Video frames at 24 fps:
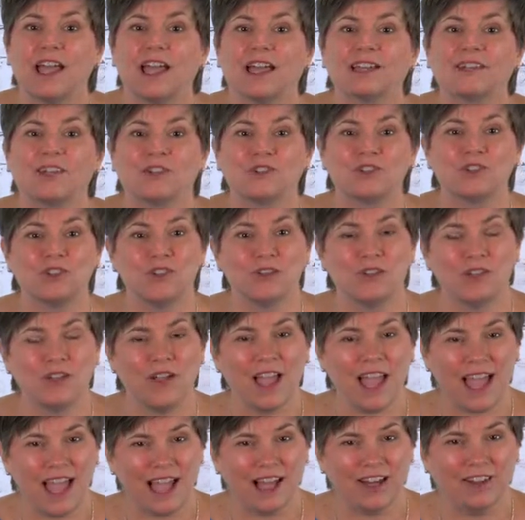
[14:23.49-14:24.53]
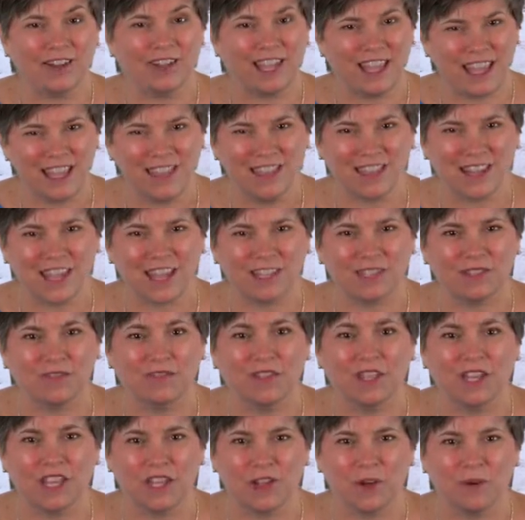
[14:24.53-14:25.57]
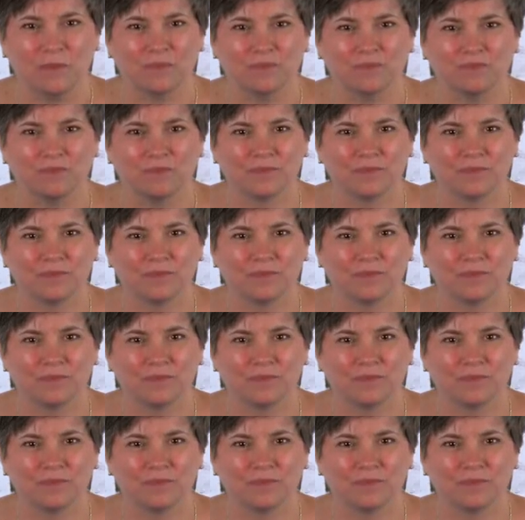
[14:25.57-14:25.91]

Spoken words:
and I'll show you how in the next video.